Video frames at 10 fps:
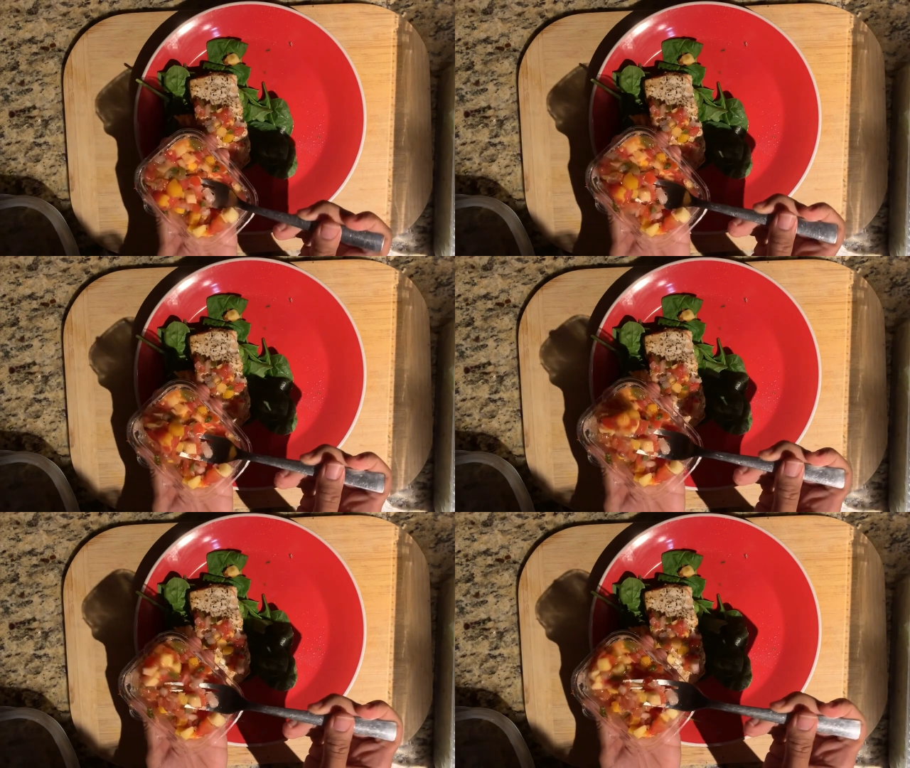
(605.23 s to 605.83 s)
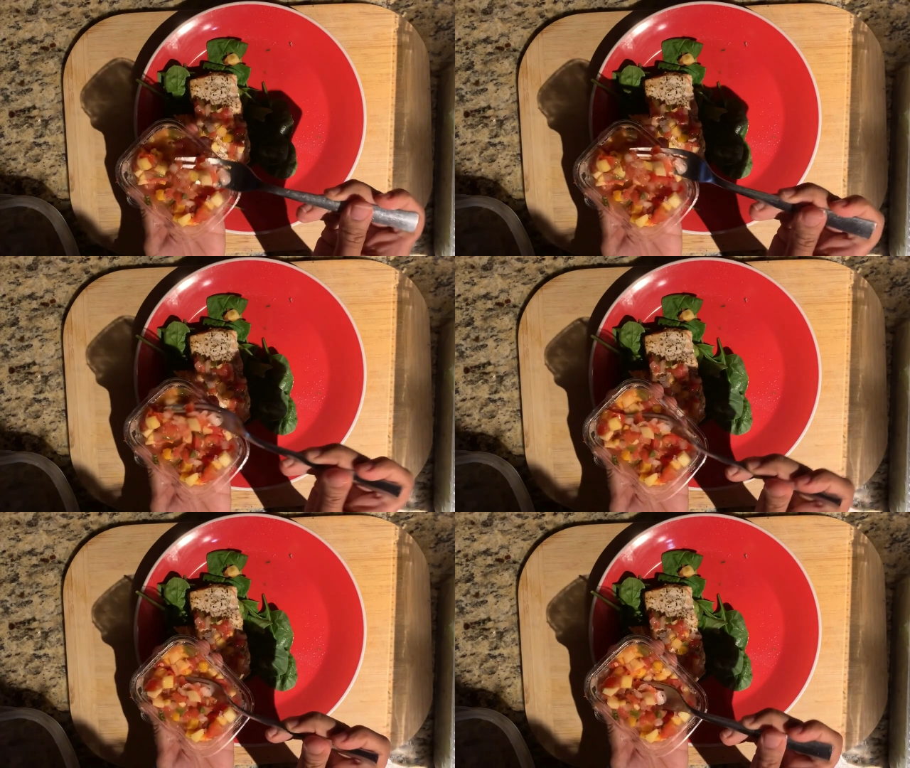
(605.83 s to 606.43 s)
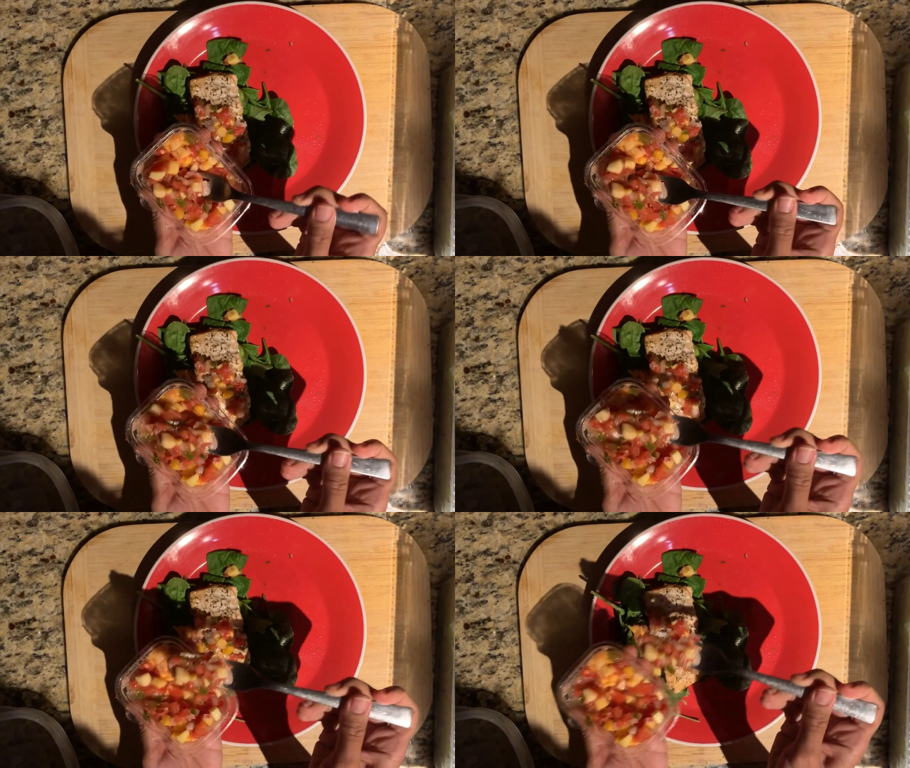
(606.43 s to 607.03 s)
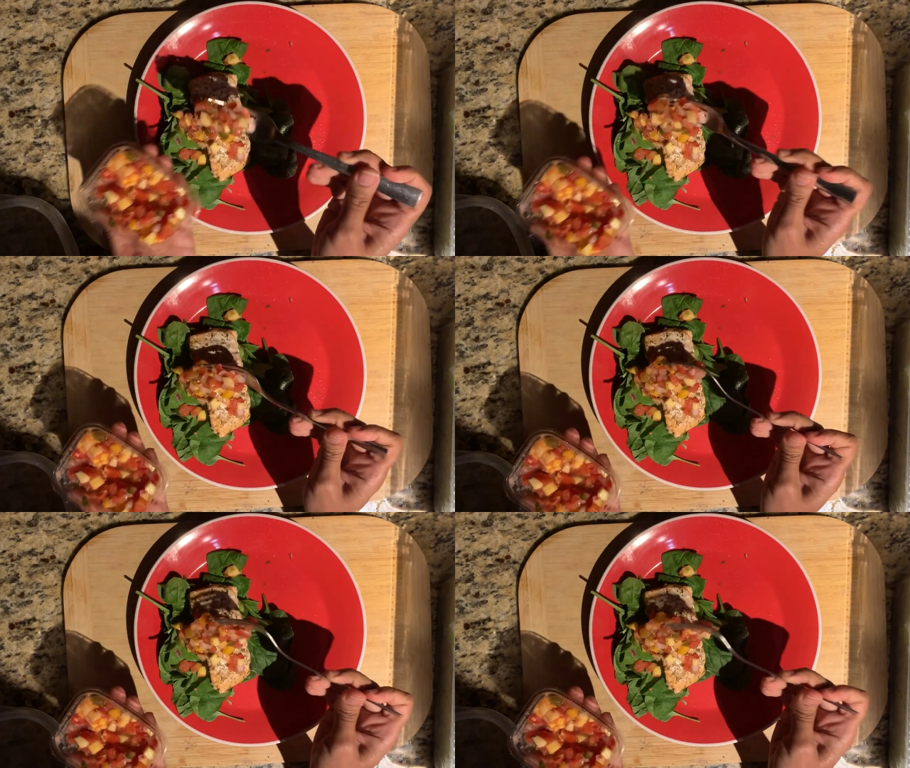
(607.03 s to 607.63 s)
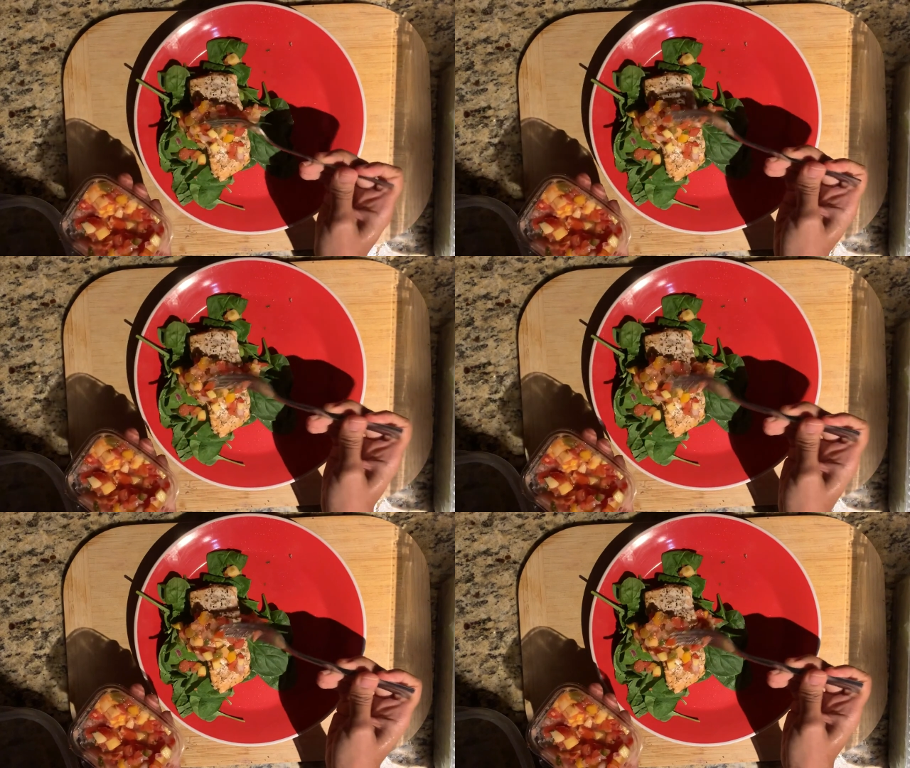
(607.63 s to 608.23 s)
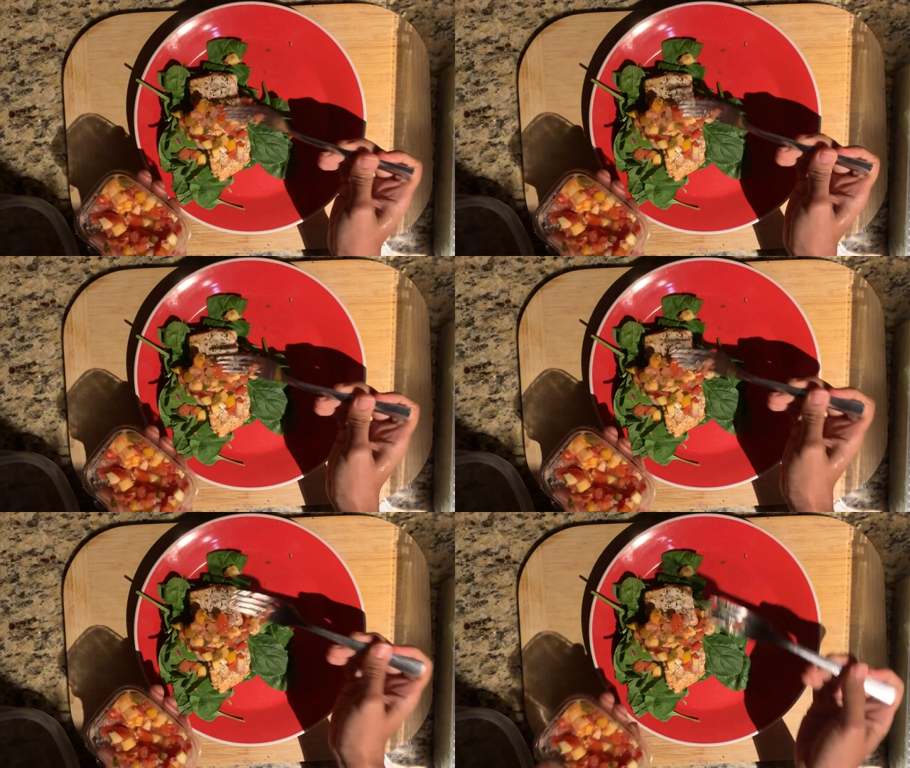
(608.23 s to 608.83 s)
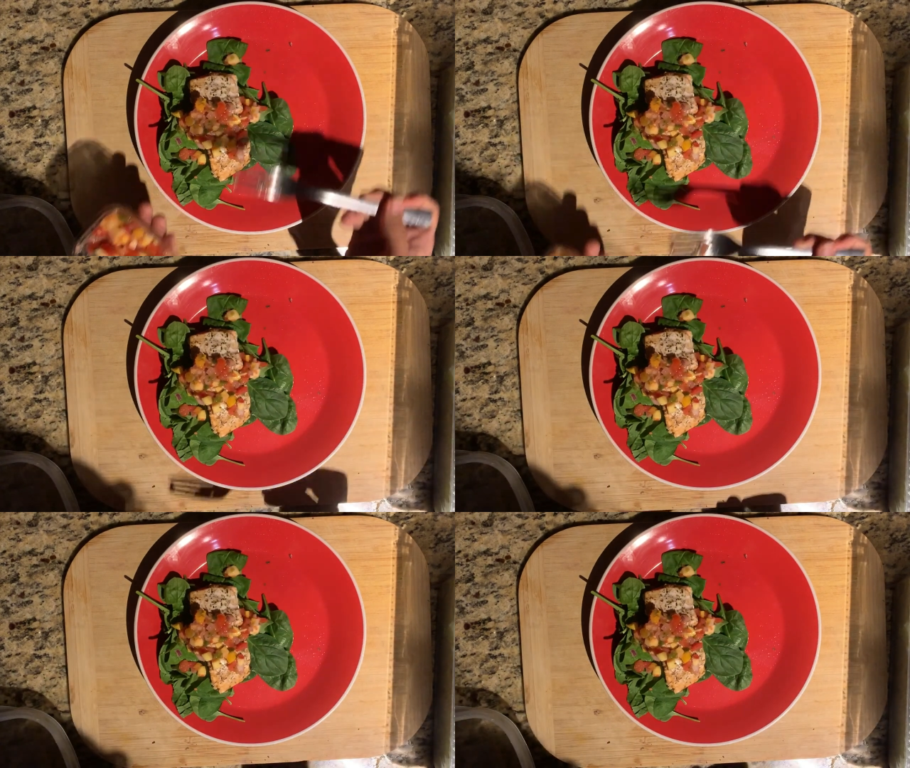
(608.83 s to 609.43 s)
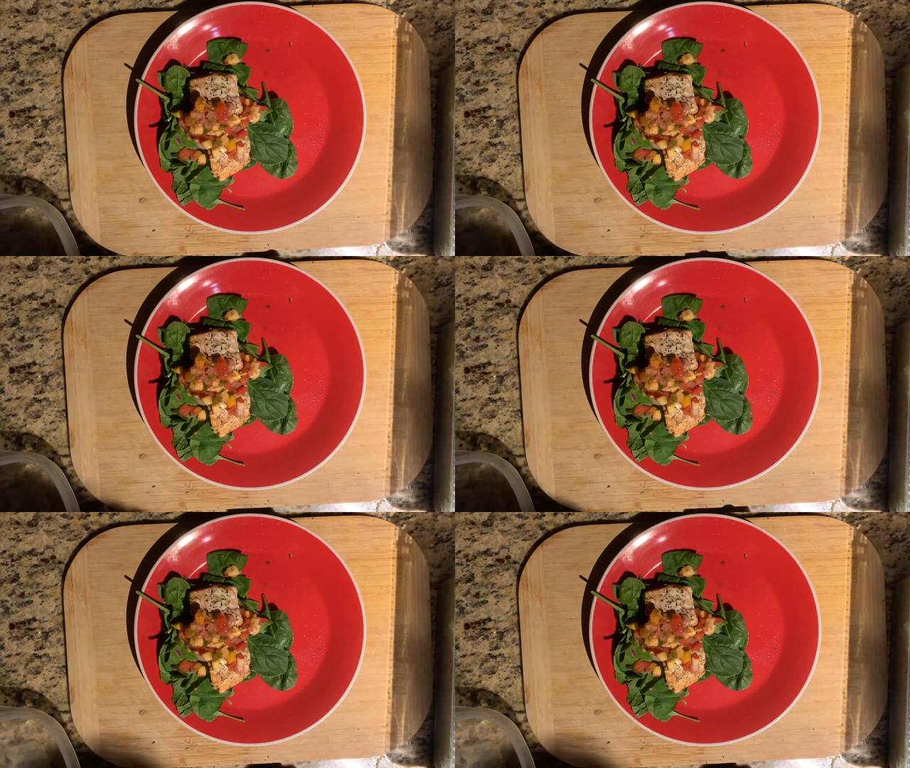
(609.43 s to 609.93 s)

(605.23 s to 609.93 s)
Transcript: [unreadable: no face in view]